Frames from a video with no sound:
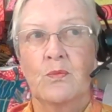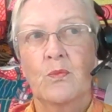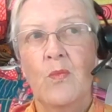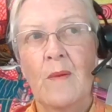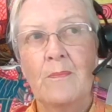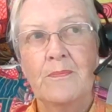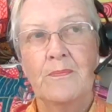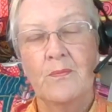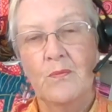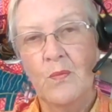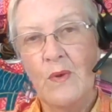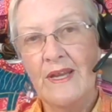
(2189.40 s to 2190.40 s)
one
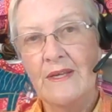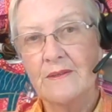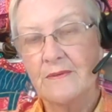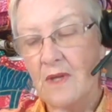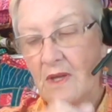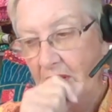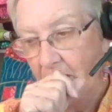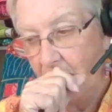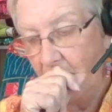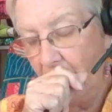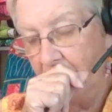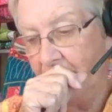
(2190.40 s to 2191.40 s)
week
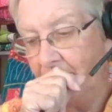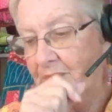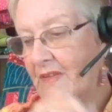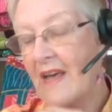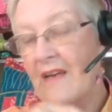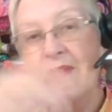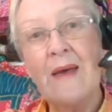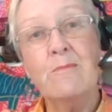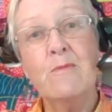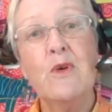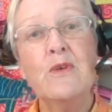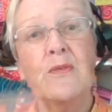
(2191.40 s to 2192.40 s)
and then
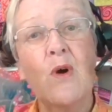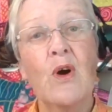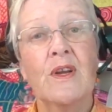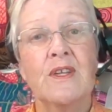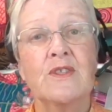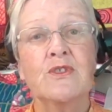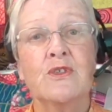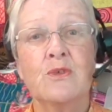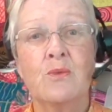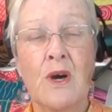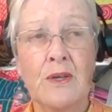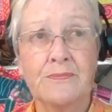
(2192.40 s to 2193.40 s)
move on and do
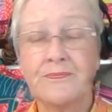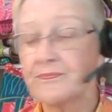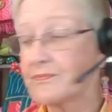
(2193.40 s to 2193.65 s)
one